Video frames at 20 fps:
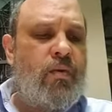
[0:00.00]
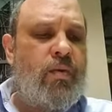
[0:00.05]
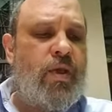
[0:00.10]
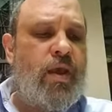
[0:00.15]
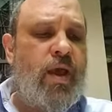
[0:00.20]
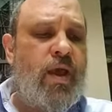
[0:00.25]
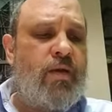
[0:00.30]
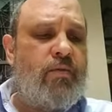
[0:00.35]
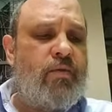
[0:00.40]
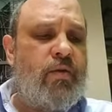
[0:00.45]
we
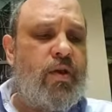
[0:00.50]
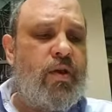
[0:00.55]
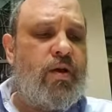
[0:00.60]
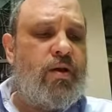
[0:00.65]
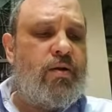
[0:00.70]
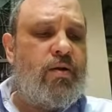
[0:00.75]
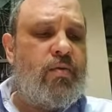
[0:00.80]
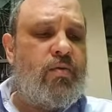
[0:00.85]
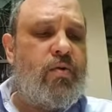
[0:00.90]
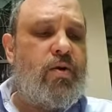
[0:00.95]
have
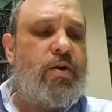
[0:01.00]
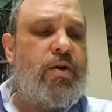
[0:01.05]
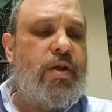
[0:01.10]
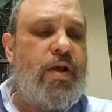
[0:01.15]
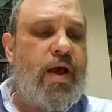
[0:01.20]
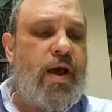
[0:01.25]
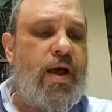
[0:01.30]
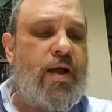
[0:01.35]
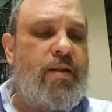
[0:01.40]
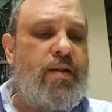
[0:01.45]
here the word
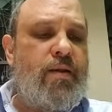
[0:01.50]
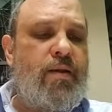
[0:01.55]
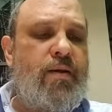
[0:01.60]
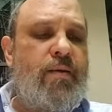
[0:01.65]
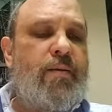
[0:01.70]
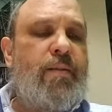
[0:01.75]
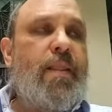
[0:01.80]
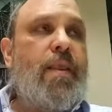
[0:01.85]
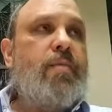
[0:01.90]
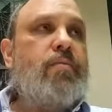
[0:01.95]
yad,
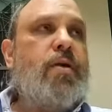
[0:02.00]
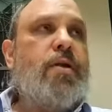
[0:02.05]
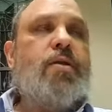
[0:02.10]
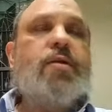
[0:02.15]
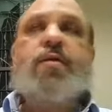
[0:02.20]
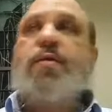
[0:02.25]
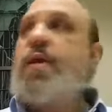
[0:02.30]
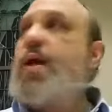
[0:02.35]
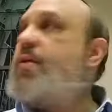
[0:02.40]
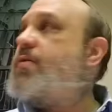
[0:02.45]
but
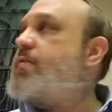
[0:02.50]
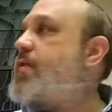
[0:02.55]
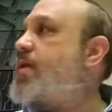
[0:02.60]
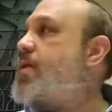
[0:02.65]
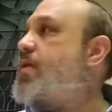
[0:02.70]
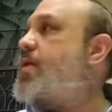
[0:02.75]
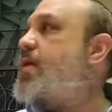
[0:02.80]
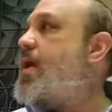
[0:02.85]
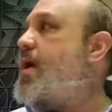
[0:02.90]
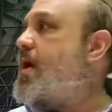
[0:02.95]
it's not
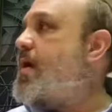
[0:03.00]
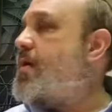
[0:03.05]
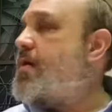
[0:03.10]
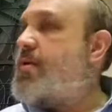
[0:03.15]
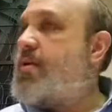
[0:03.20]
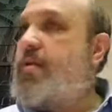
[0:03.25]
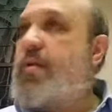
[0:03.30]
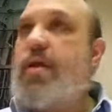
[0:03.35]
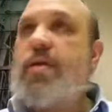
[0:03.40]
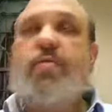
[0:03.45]
written yad,
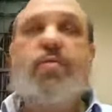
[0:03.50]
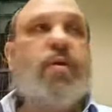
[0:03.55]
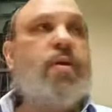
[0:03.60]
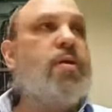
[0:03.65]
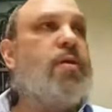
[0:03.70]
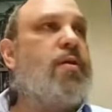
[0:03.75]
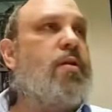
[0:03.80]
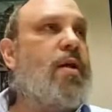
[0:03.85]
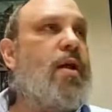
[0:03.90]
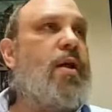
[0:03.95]
it's not
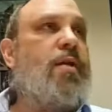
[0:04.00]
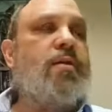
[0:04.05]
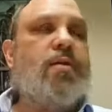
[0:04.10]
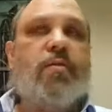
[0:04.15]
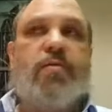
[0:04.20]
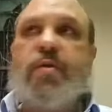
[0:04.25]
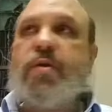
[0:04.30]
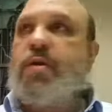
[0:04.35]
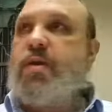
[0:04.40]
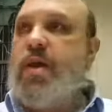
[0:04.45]
written yad,
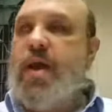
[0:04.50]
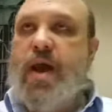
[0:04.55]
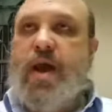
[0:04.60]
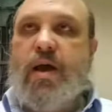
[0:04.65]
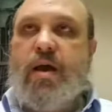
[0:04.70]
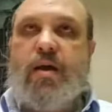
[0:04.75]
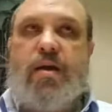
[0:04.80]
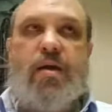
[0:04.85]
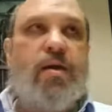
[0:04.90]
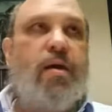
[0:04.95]
it's written
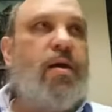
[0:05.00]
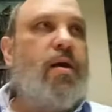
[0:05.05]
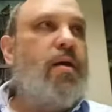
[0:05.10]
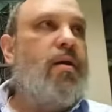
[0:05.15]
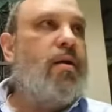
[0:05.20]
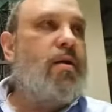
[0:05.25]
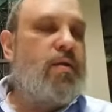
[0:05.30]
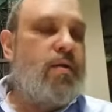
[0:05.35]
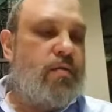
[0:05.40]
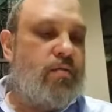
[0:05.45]
yach
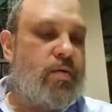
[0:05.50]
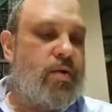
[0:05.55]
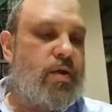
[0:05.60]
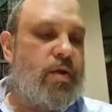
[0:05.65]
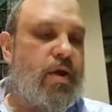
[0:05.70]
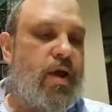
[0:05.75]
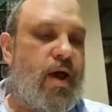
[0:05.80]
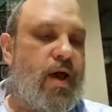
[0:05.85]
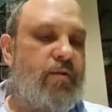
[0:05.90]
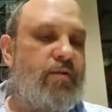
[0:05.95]
with a
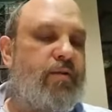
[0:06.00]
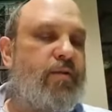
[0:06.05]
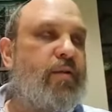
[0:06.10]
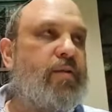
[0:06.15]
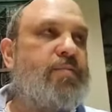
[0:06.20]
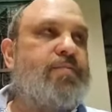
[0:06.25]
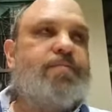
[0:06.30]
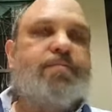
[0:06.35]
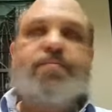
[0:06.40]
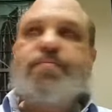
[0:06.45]
chaf
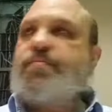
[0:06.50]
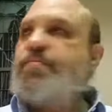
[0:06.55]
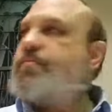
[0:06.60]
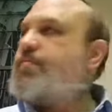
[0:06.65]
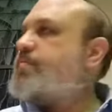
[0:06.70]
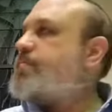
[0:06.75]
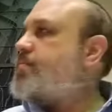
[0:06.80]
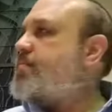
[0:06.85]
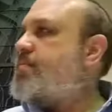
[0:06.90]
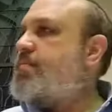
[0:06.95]

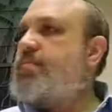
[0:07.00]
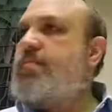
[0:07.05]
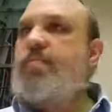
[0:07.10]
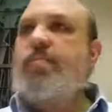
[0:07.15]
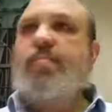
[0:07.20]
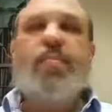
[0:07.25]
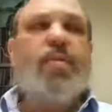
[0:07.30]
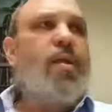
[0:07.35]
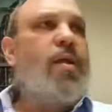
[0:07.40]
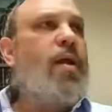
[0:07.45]

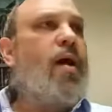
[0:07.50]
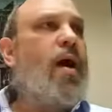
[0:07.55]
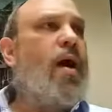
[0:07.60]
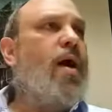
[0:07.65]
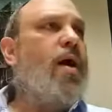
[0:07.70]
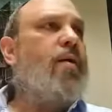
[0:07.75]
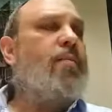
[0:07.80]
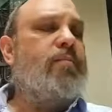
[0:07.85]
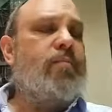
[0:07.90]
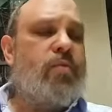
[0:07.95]

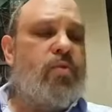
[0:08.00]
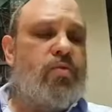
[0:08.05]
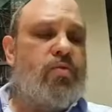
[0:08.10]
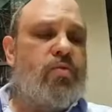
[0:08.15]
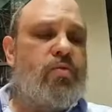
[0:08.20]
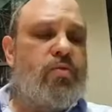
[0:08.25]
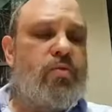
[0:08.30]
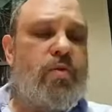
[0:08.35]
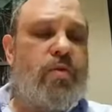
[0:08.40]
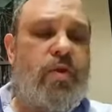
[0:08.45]
um,
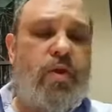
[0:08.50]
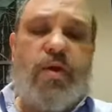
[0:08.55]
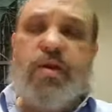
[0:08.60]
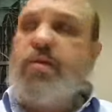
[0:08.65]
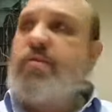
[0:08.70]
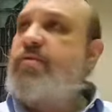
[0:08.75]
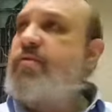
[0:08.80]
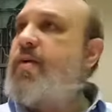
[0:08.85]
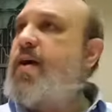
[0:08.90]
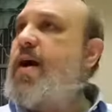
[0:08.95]
to
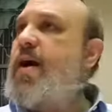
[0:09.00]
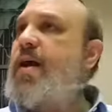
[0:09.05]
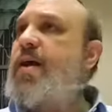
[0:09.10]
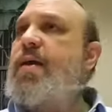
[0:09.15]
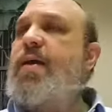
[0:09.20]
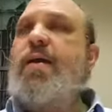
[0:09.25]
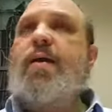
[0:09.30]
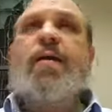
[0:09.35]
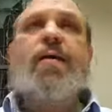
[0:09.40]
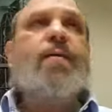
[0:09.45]

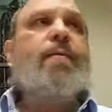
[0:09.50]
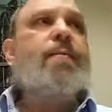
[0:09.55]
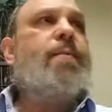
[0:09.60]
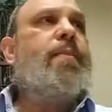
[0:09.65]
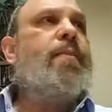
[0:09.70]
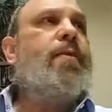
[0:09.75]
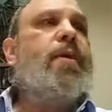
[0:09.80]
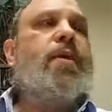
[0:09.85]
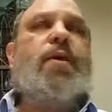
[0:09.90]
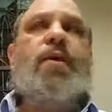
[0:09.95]
signify
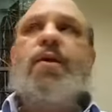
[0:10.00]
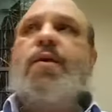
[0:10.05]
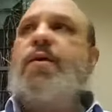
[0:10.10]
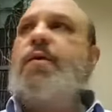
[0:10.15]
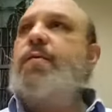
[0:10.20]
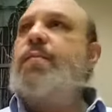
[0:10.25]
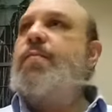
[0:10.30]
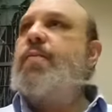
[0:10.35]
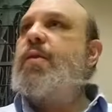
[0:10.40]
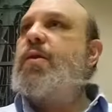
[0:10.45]
the
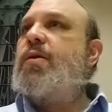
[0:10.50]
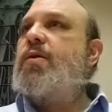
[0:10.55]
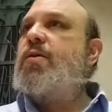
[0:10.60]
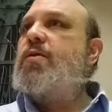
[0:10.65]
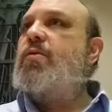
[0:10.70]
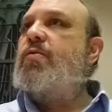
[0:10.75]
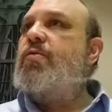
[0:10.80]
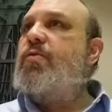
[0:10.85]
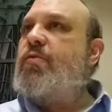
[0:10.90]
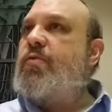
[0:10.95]

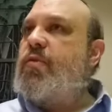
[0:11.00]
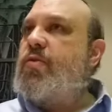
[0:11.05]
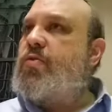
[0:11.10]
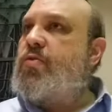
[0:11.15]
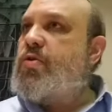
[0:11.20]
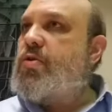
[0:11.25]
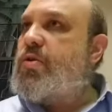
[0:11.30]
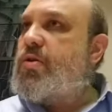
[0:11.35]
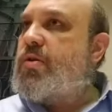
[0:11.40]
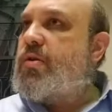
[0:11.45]

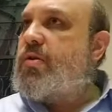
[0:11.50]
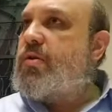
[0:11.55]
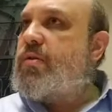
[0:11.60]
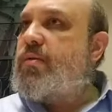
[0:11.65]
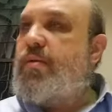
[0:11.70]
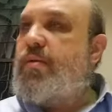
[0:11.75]
confusion